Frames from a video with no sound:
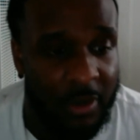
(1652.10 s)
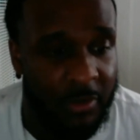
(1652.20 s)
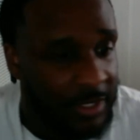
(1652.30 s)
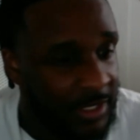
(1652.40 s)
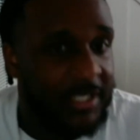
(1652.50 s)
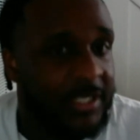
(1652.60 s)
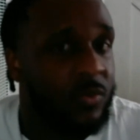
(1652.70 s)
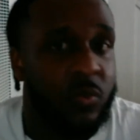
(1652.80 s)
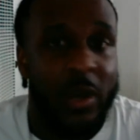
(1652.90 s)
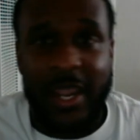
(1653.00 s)
This is
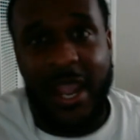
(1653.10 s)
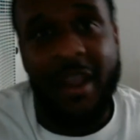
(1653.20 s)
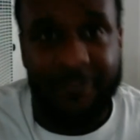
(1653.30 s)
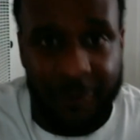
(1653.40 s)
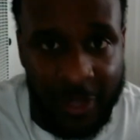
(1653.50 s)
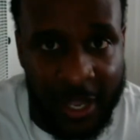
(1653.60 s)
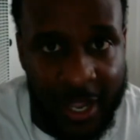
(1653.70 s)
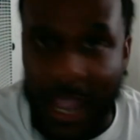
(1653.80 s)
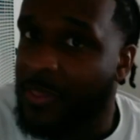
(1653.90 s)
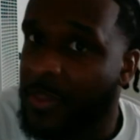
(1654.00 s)
way after that,
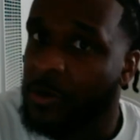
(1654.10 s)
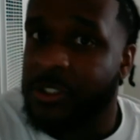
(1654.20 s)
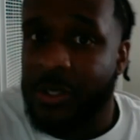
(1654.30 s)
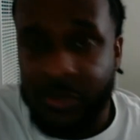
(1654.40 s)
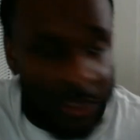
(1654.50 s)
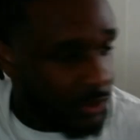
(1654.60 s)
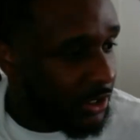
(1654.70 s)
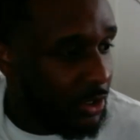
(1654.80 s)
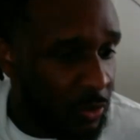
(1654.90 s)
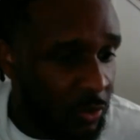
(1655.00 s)
and they're
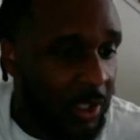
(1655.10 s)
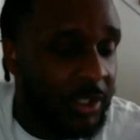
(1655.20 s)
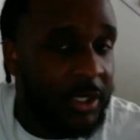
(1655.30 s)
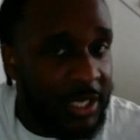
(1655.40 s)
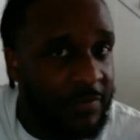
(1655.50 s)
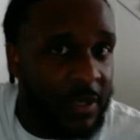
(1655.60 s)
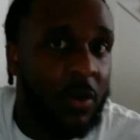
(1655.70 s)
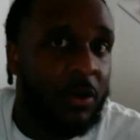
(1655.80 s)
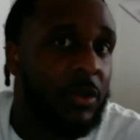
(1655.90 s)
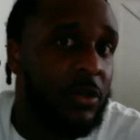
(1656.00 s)
still leaving
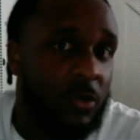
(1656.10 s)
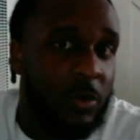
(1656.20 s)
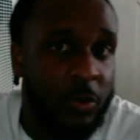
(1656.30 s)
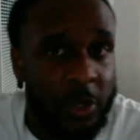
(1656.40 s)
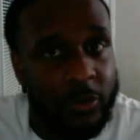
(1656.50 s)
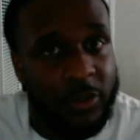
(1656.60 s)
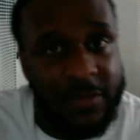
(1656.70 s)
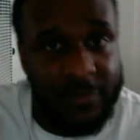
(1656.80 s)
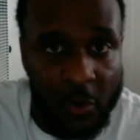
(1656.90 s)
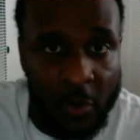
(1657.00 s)
on the new moon. They're
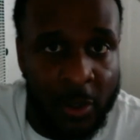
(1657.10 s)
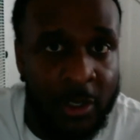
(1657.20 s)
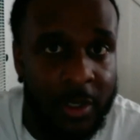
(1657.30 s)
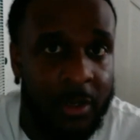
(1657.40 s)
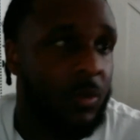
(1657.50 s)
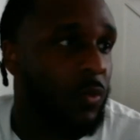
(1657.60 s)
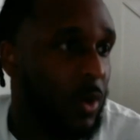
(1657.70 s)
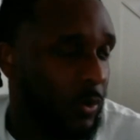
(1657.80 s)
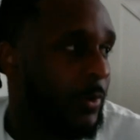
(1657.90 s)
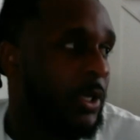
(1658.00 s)
leaving on what
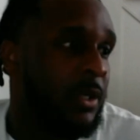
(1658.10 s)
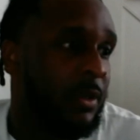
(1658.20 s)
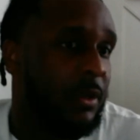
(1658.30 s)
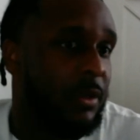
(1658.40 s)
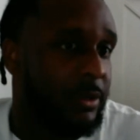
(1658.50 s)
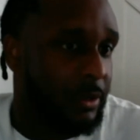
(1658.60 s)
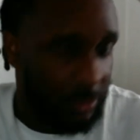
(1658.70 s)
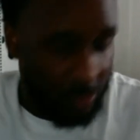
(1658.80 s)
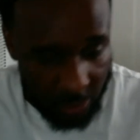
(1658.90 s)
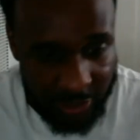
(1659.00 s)
would be
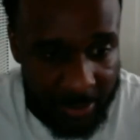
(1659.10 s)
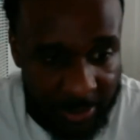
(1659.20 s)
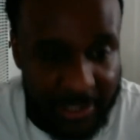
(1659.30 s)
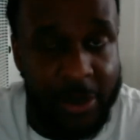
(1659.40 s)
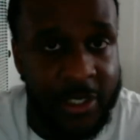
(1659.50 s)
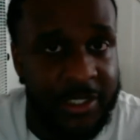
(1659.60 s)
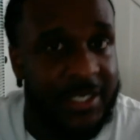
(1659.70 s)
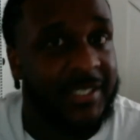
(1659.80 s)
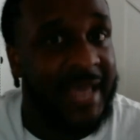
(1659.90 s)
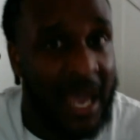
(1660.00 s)
lunar Sabbatarians
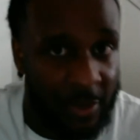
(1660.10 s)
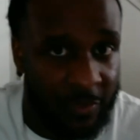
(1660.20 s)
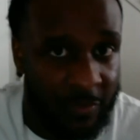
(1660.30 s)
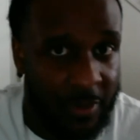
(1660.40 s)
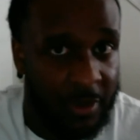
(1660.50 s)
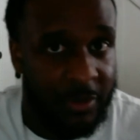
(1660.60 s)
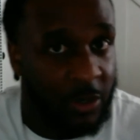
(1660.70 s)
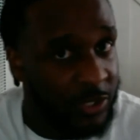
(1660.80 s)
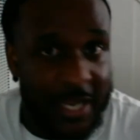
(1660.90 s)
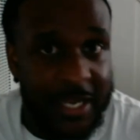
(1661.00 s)
Sabbath. They're
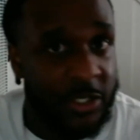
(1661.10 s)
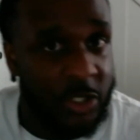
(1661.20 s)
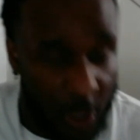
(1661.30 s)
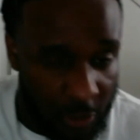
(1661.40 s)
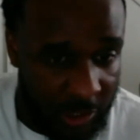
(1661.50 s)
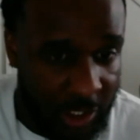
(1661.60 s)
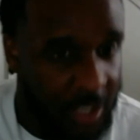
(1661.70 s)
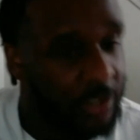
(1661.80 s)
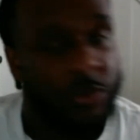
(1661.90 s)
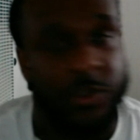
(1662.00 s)
taking journeys.
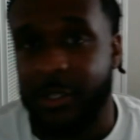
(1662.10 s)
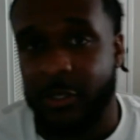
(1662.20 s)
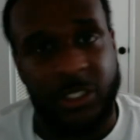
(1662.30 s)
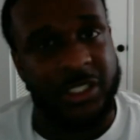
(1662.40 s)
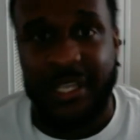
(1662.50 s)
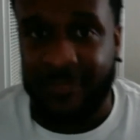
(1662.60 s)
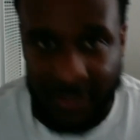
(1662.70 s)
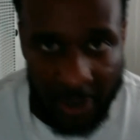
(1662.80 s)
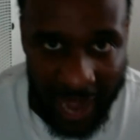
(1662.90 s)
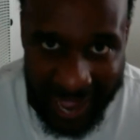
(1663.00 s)
You think they're just leaving
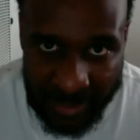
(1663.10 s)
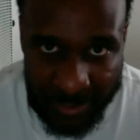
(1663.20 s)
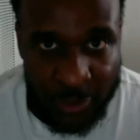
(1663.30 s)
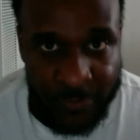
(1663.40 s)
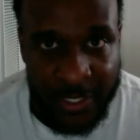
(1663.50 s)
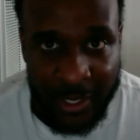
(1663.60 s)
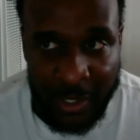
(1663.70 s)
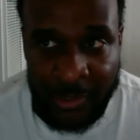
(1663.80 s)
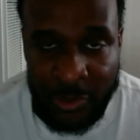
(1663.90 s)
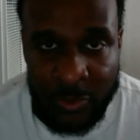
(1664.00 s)
their animals
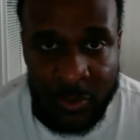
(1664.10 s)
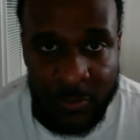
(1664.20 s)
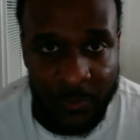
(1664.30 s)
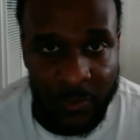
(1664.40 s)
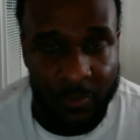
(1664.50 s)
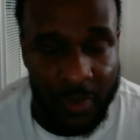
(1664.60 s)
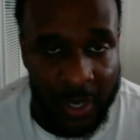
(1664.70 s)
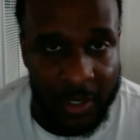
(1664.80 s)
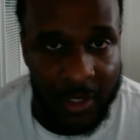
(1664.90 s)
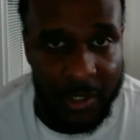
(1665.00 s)
behind too, right?
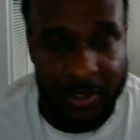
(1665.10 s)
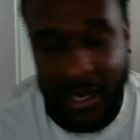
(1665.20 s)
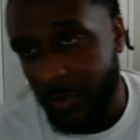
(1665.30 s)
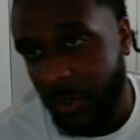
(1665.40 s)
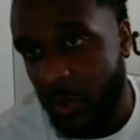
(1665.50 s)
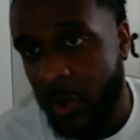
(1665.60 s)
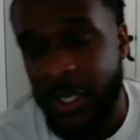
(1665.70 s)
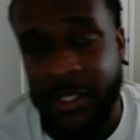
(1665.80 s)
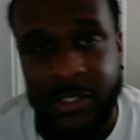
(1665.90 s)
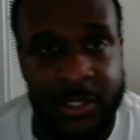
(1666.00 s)
Now we're going
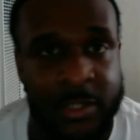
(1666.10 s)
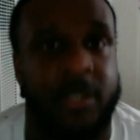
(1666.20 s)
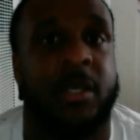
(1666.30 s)
into